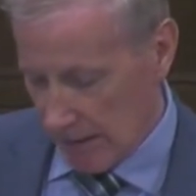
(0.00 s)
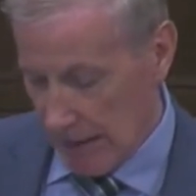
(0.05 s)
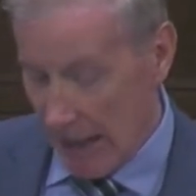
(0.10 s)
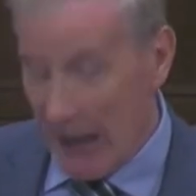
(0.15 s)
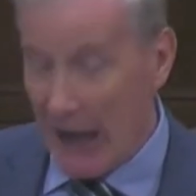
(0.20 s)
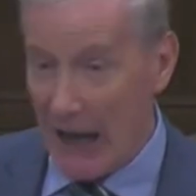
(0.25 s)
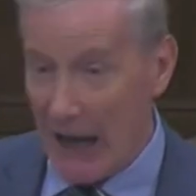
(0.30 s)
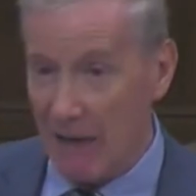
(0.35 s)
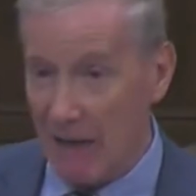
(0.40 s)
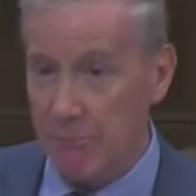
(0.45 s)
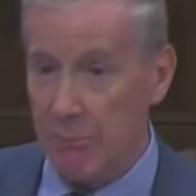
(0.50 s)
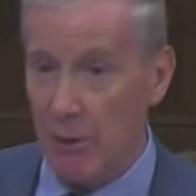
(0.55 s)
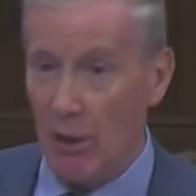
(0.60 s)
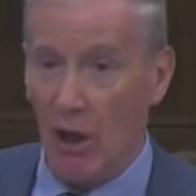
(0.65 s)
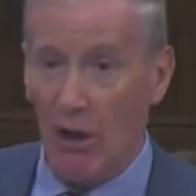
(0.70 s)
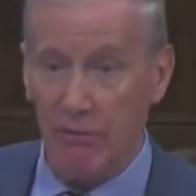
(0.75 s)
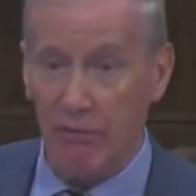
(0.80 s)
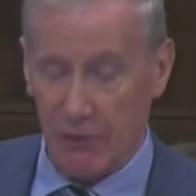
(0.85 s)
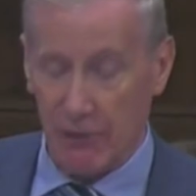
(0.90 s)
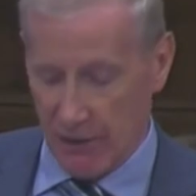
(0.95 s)
I have been
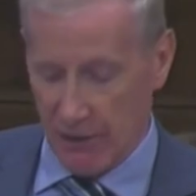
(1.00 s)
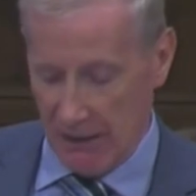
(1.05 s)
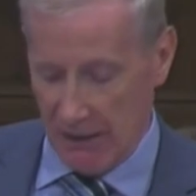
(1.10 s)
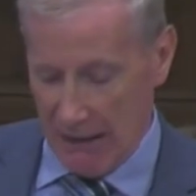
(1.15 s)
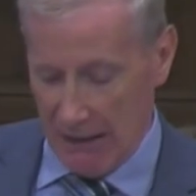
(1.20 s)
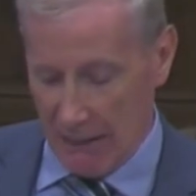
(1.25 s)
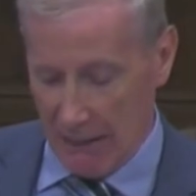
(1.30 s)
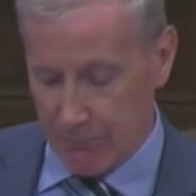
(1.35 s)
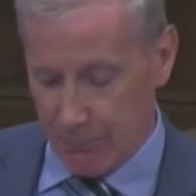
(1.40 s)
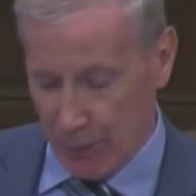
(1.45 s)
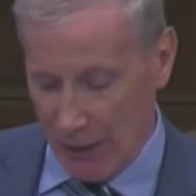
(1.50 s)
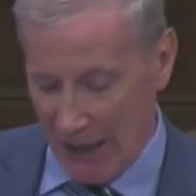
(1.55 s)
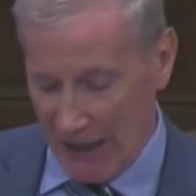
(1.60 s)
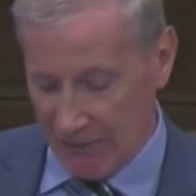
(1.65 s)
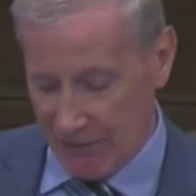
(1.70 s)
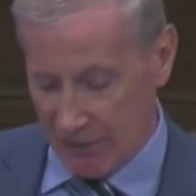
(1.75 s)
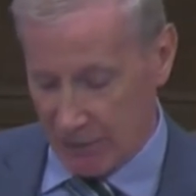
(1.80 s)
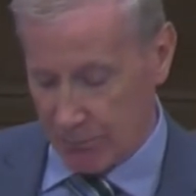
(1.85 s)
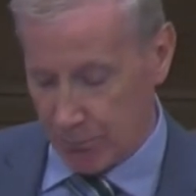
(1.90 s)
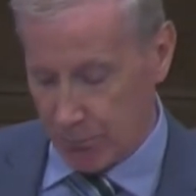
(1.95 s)
offered a
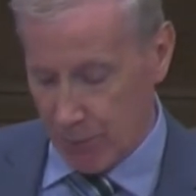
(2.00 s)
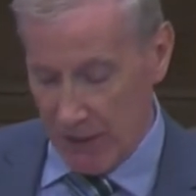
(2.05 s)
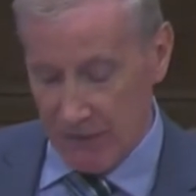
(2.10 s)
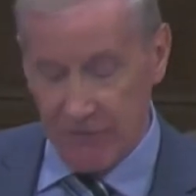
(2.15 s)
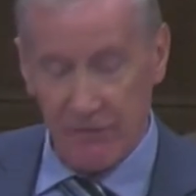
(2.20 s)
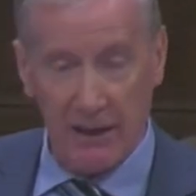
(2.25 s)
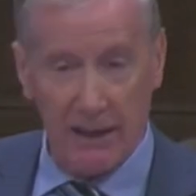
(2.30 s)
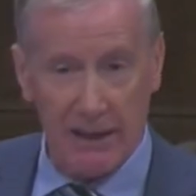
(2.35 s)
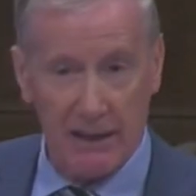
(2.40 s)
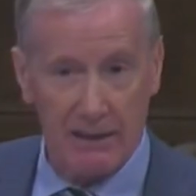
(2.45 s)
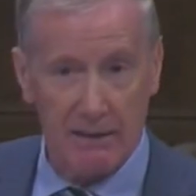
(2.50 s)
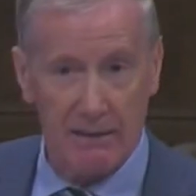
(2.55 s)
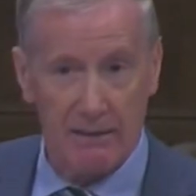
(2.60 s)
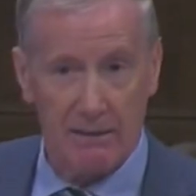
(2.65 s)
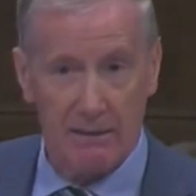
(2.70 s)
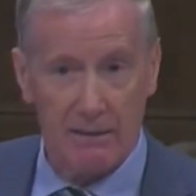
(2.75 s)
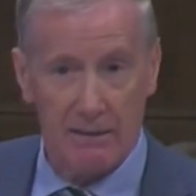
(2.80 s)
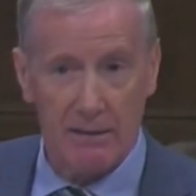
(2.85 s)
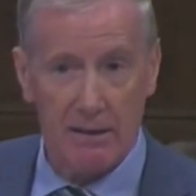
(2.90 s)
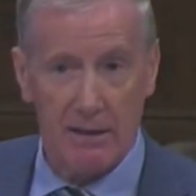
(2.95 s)
private briefing,
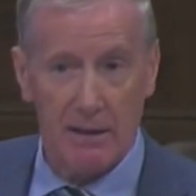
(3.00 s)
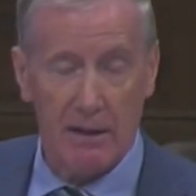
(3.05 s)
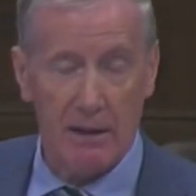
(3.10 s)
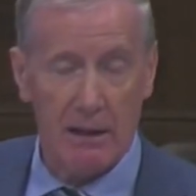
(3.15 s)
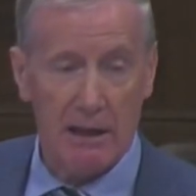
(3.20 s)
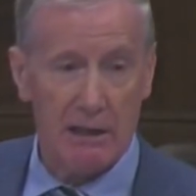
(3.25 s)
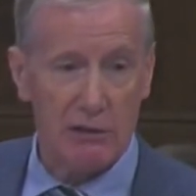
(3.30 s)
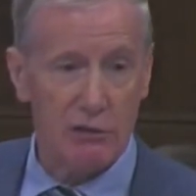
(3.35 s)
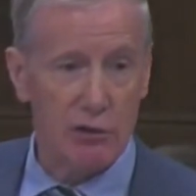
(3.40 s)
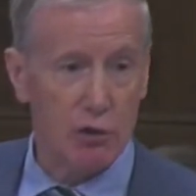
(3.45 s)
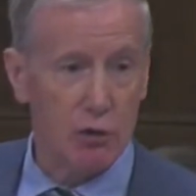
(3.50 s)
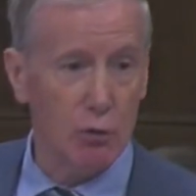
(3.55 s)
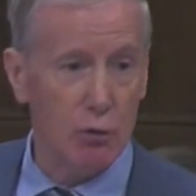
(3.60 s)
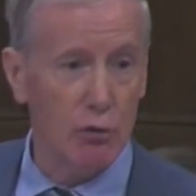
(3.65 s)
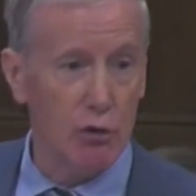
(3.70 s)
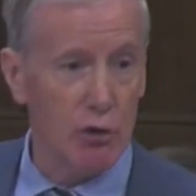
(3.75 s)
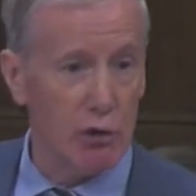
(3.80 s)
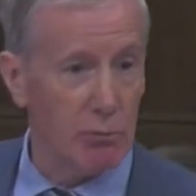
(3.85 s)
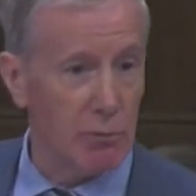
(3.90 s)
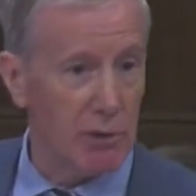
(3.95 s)
and so
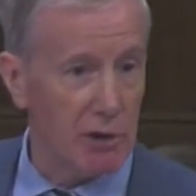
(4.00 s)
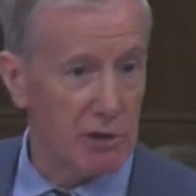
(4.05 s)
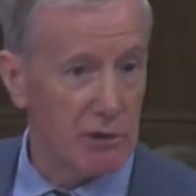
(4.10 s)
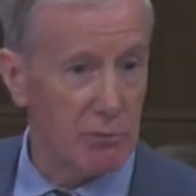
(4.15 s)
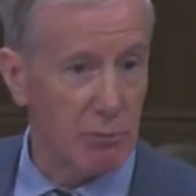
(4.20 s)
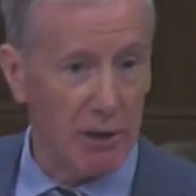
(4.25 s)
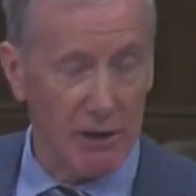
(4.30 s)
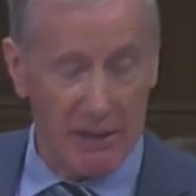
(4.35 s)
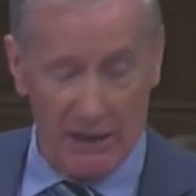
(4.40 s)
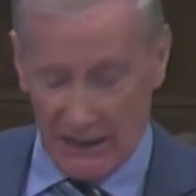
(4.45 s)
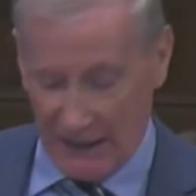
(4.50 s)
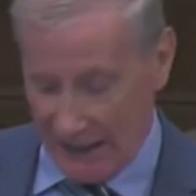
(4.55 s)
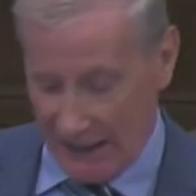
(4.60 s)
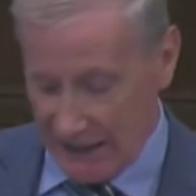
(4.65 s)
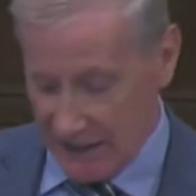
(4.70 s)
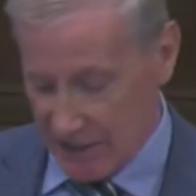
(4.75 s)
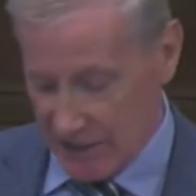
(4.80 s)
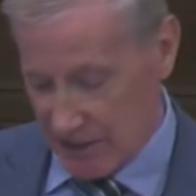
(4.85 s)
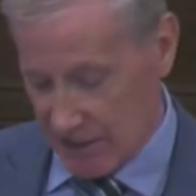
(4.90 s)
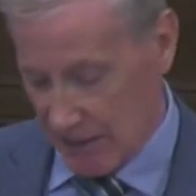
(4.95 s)
numerous were the
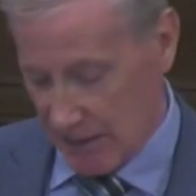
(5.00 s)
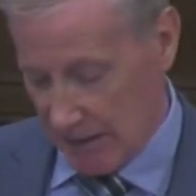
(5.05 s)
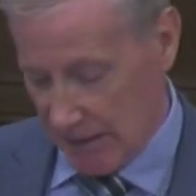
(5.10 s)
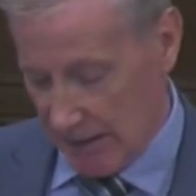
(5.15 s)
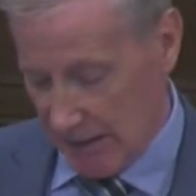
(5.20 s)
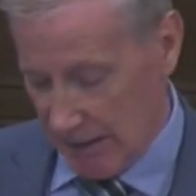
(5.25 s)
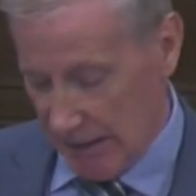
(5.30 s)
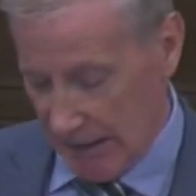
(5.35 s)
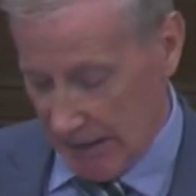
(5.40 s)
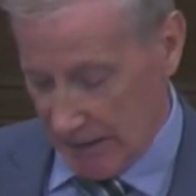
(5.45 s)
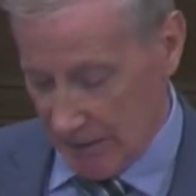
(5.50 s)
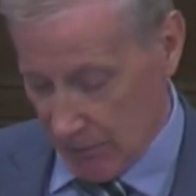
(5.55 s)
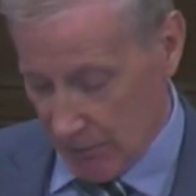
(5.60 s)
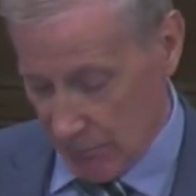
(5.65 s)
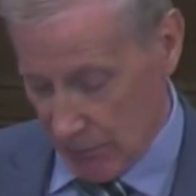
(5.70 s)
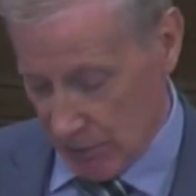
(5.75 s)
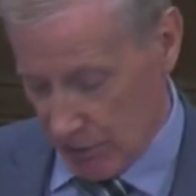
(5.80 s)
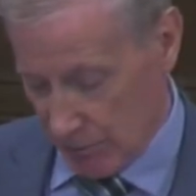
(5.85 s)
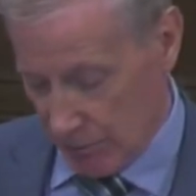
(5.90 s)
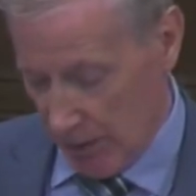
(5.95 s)
links in the
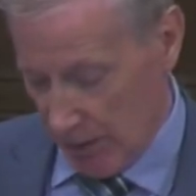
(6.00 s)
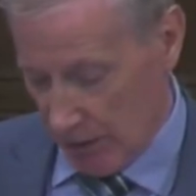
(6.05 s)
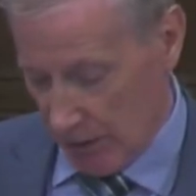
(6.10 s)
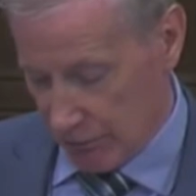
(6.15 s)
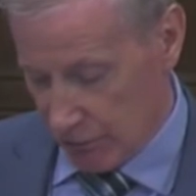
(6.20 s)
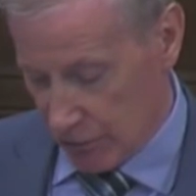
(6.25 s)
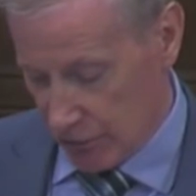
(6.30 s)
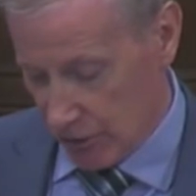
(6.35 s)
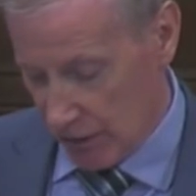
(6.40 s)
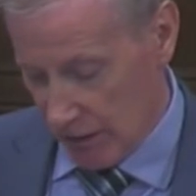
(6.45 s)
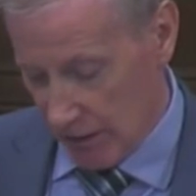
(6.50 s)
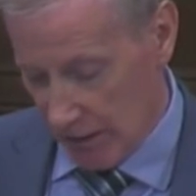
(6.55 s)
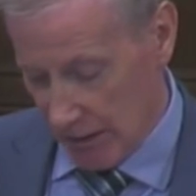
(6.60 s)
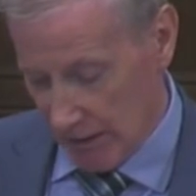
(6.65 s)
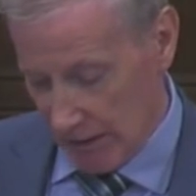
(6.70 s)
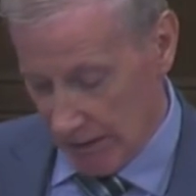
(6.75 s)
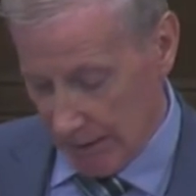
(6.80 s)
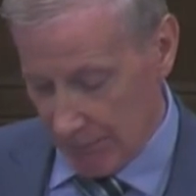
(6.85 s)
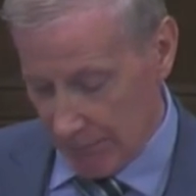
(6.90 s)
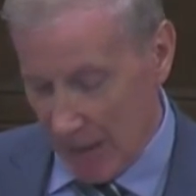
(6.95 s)
response
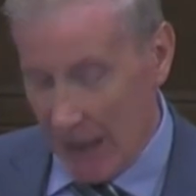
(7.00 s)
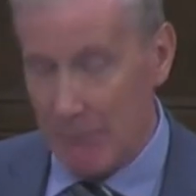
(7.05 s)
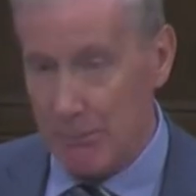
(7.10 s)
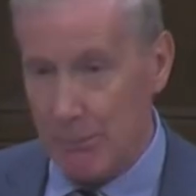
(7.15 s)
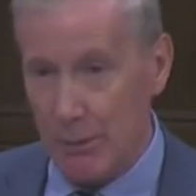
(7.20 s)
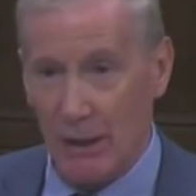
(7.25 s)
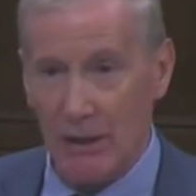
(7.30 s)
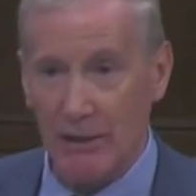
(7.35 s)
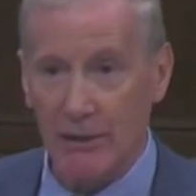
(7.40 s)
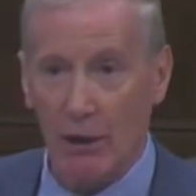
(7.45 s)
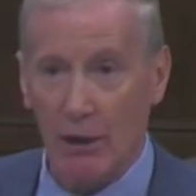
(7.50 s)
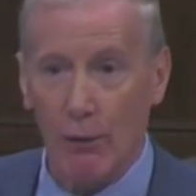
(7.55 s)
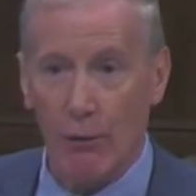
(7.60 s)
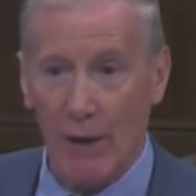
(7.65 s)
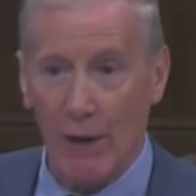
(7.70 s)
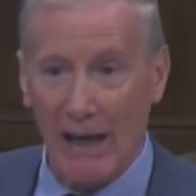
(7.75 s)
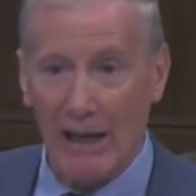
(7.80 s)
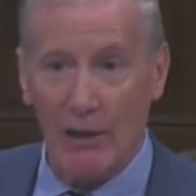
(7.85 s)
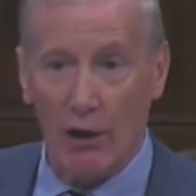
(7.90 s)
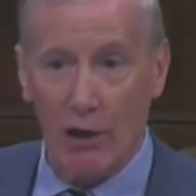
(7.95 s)
that my printer
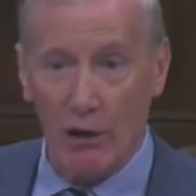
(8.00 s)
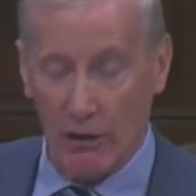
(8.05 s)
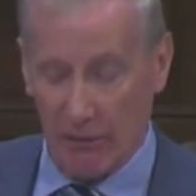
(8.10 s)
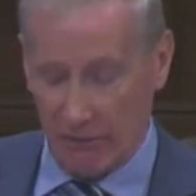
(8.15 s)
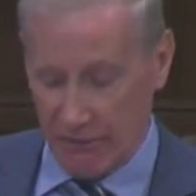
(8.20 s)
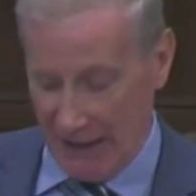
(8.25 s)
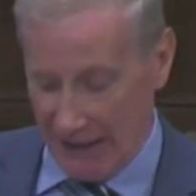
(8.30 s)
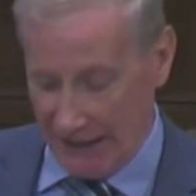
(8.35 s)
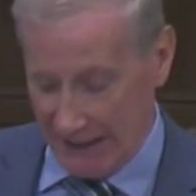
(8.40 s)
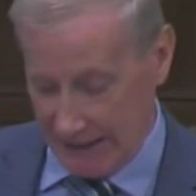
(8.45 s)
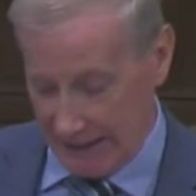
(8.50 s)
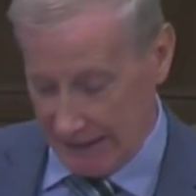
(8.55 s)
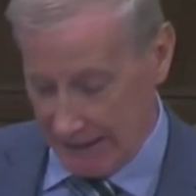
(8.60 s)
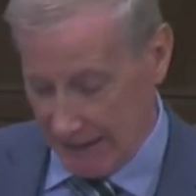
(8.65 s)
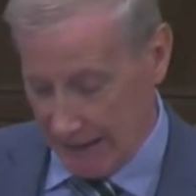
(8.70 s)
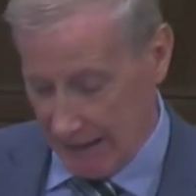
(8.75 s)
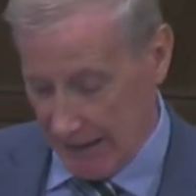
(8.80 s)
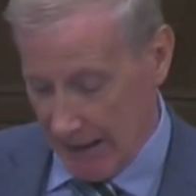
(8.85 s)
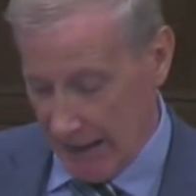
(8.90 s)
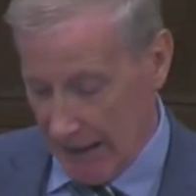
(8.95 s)
ran out of ink
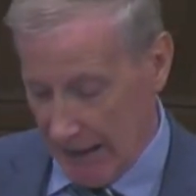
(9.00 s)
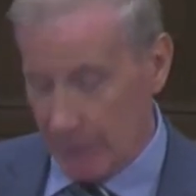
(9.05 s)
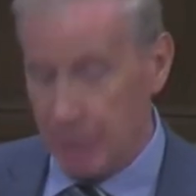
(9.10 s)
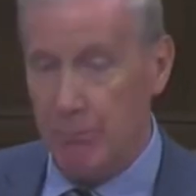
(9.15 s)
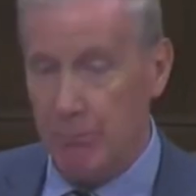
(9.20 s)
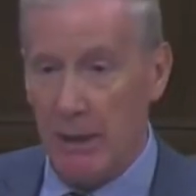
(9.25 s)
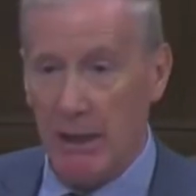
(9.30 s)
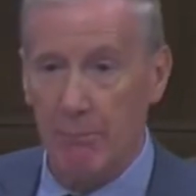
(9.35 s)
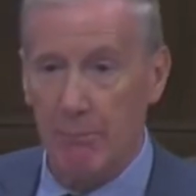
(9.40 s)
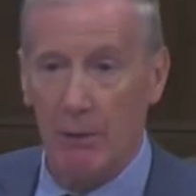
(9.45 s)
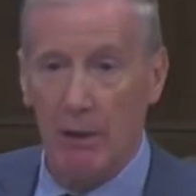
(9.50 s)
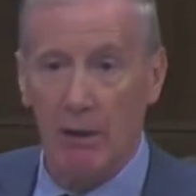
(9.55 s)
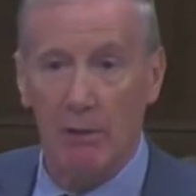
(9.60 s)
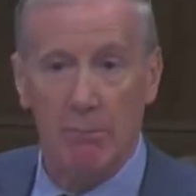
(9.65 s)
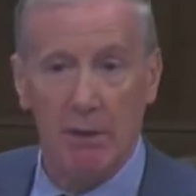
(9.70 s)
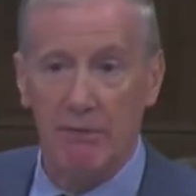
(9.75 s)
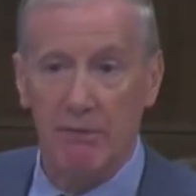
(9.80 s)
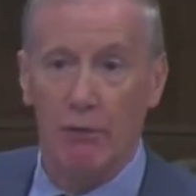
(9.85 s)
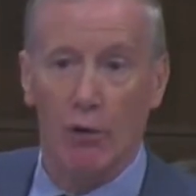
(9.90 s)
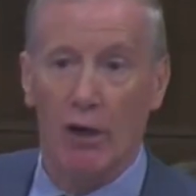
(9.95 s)
and paper
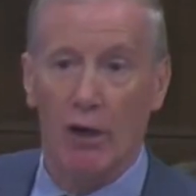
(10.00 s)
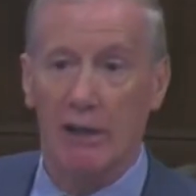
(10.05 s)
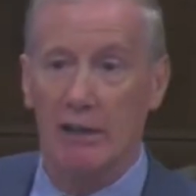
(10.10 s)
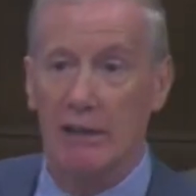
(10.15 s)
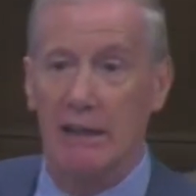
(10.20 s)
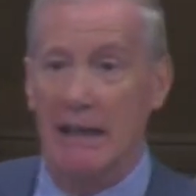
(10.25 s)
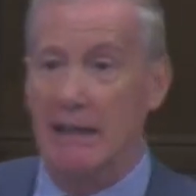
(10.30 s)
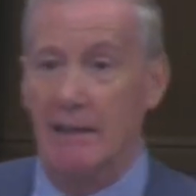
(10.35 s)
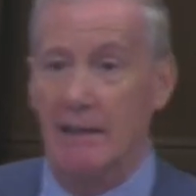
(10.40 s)
before I could get